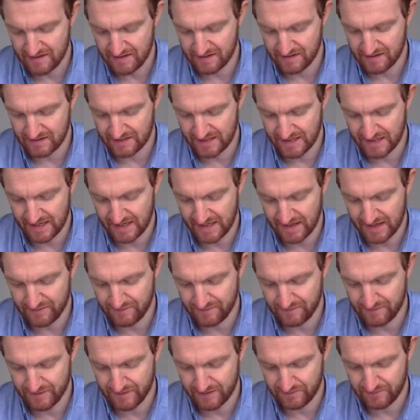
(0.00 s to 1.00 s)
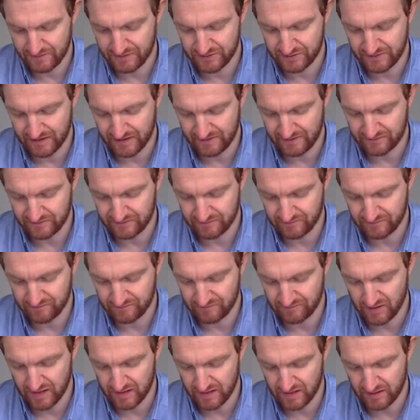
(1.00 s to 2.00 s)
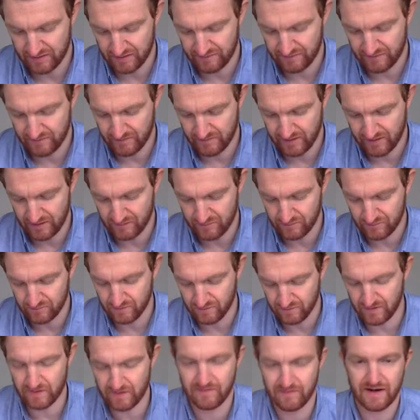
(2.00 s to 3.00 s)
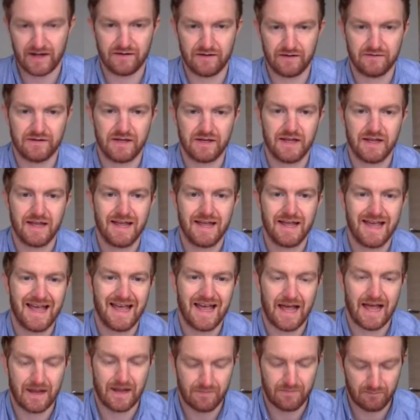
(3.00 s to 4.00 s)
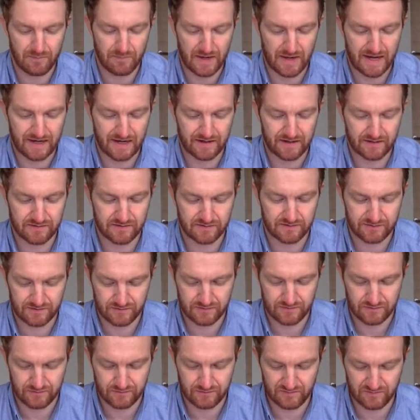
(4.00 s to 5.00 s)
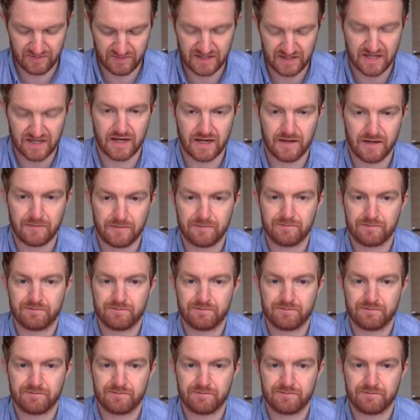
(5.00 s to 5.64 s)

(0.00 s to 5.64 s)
It's saying how far would you have to run if you went all the way around and back to the beginning.